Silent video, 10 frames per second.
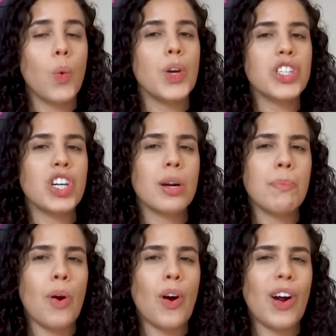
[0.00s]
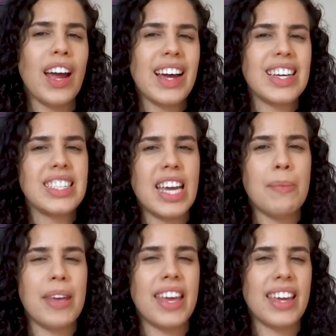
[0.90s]
which are more
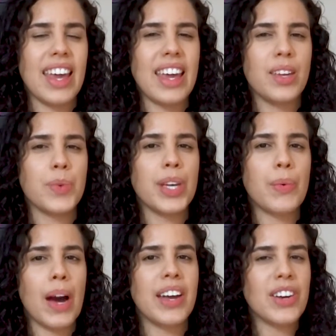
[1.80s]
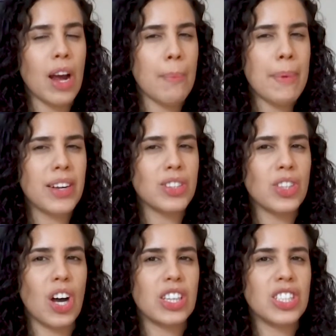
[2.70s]
academic and require a better
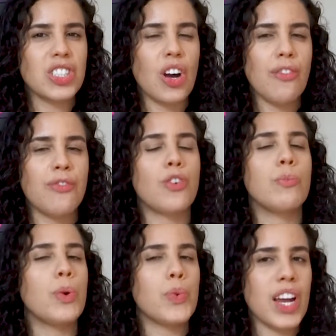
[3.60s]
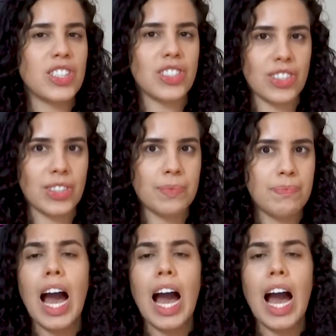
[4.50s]
knowledge of formal register.